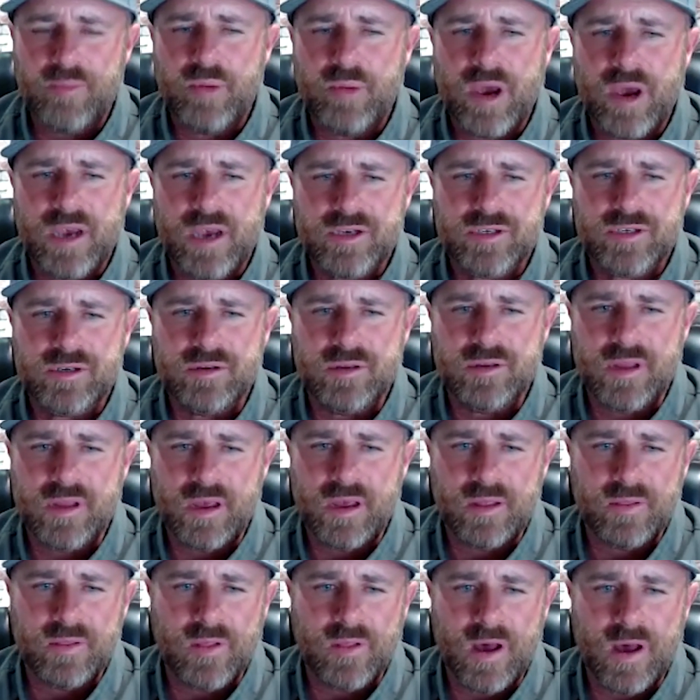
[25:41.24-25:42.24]
passion,
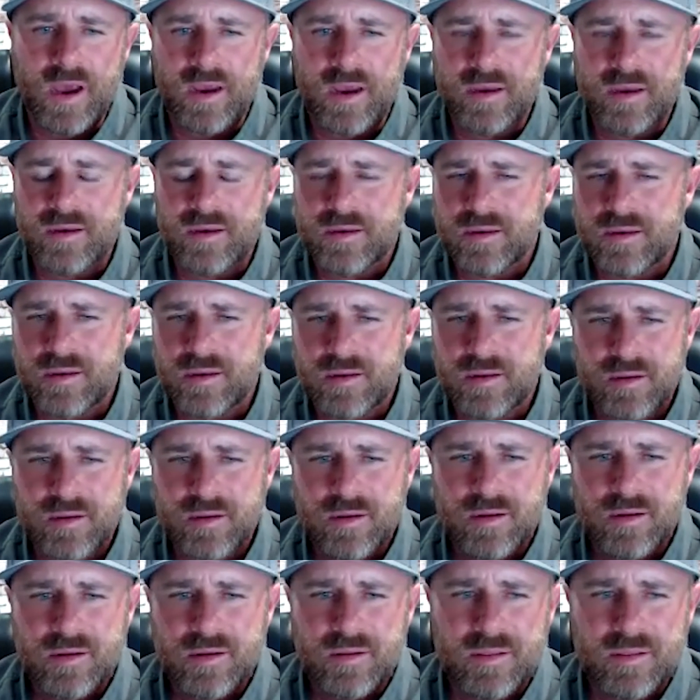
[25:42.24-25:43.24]
that light,
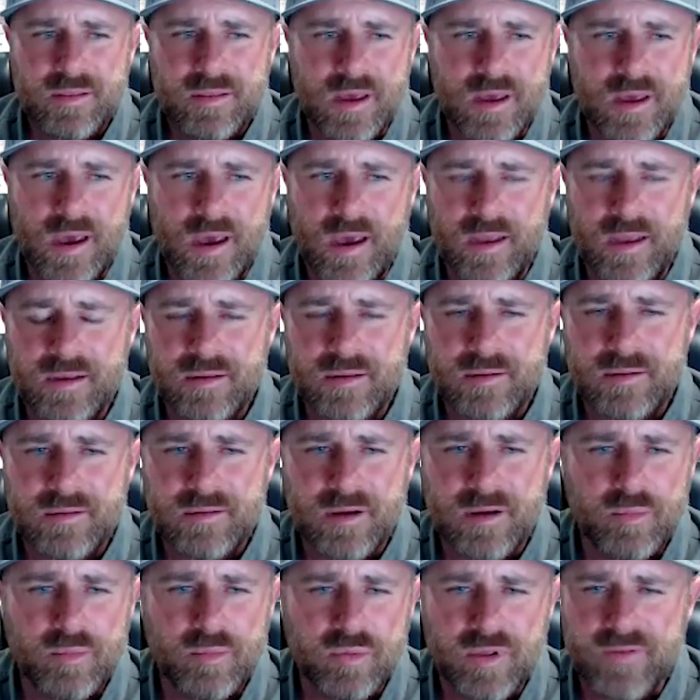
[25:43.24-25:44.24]
that
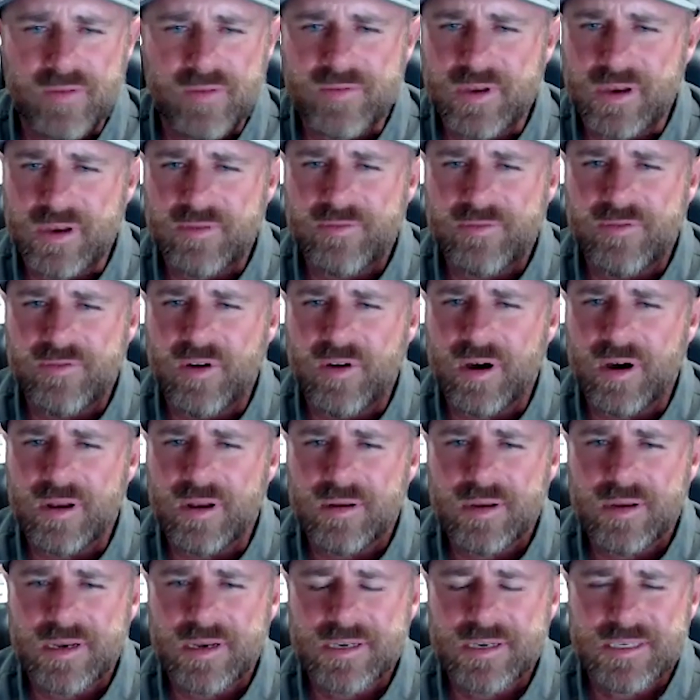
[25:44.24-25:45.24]
uplifting,
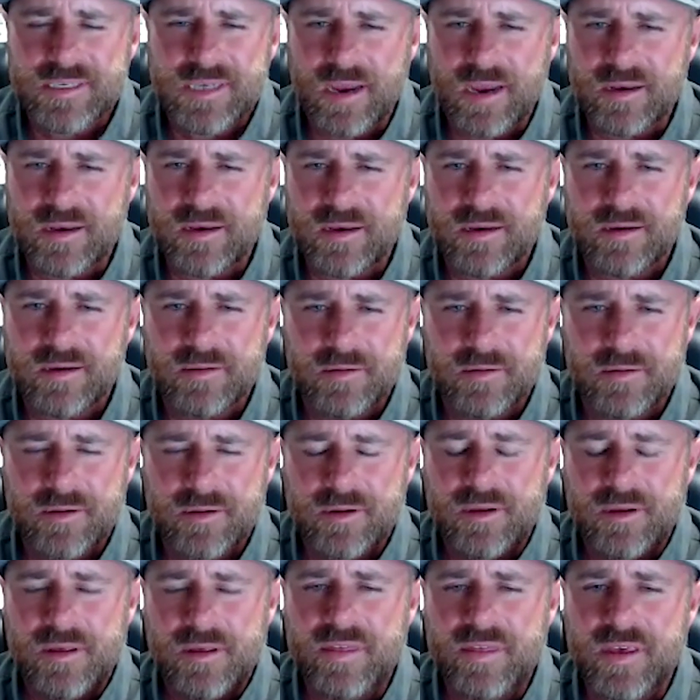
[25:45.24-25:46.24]
fun, exciting
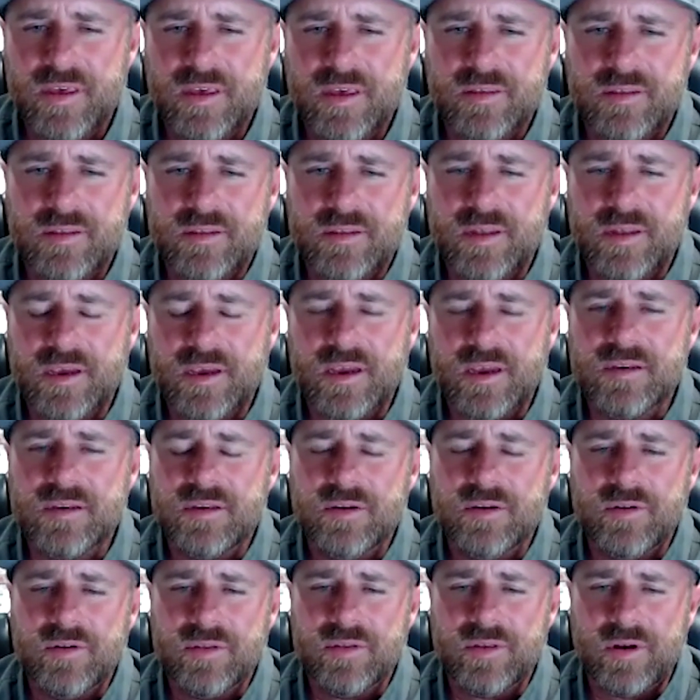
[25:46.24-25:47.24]
thing that they get to
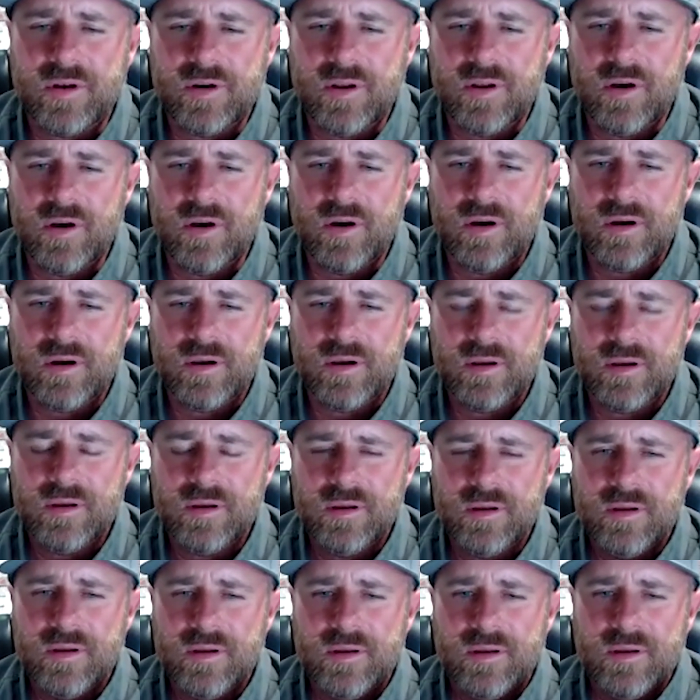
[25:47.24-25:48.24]
do with their dog.
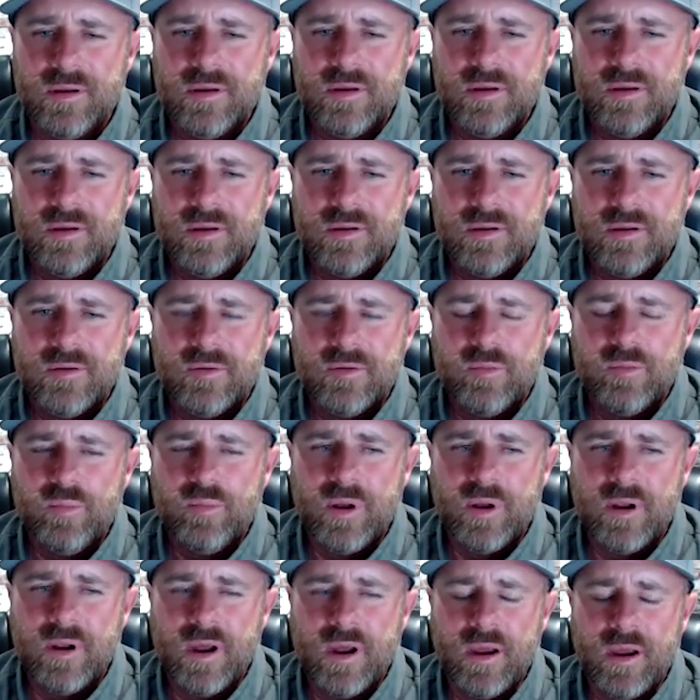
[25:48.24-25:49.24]

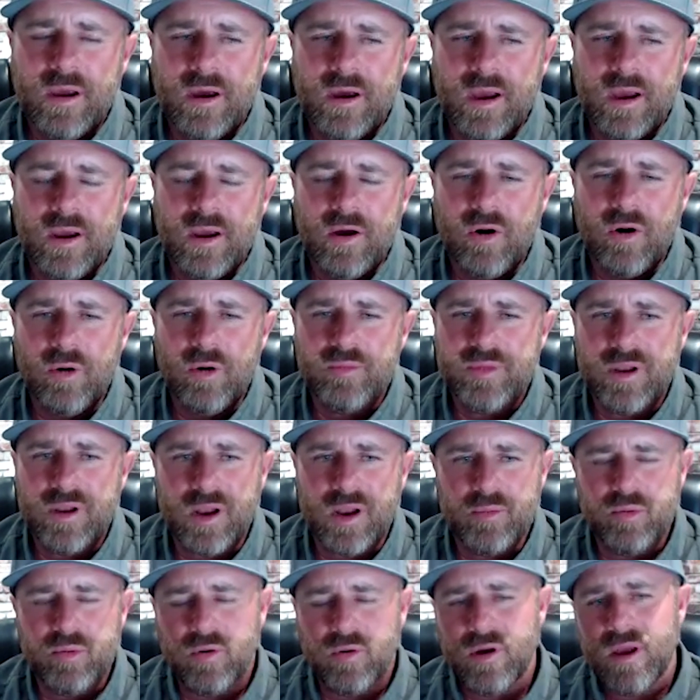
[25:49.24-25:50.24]
But I hope that
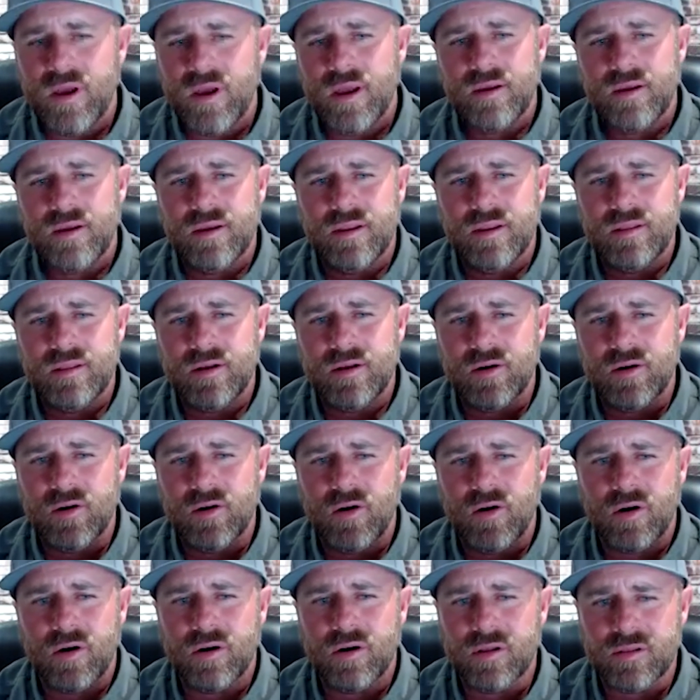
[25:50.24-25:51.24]
I plant in their
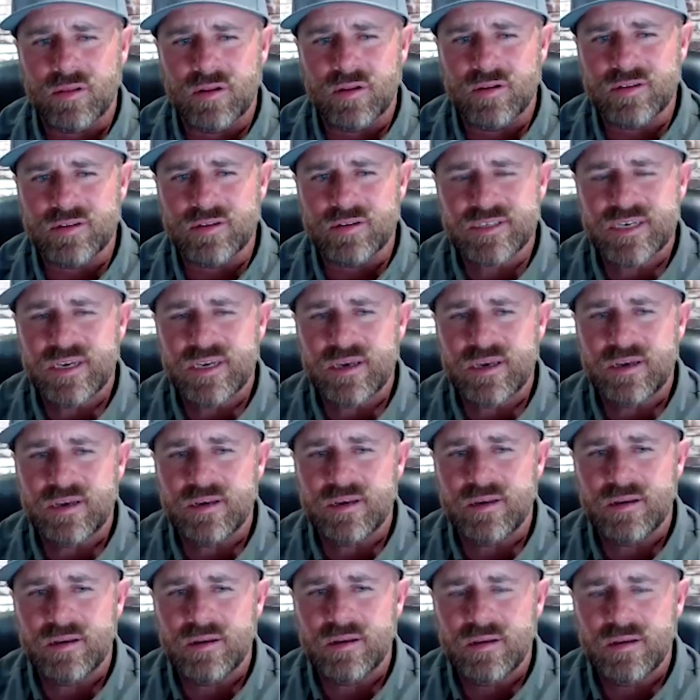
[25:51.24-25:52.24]
heart a little
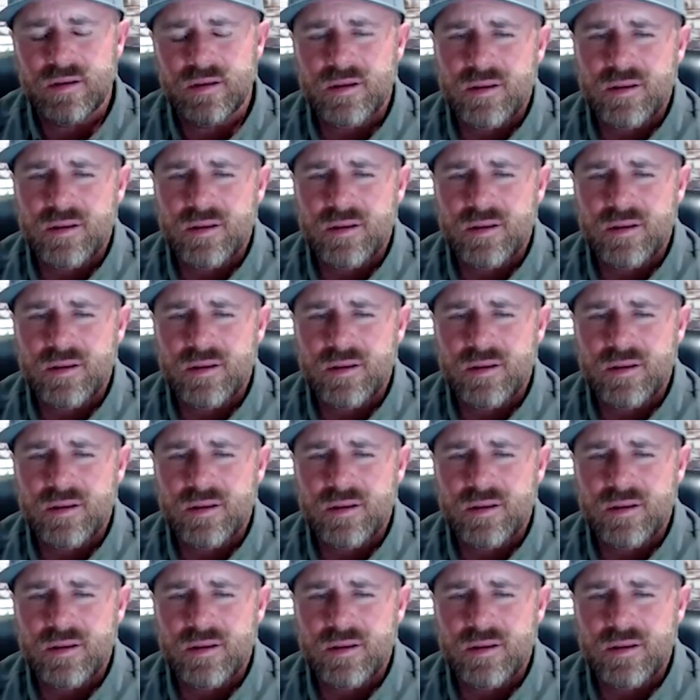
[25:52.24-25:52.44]
seed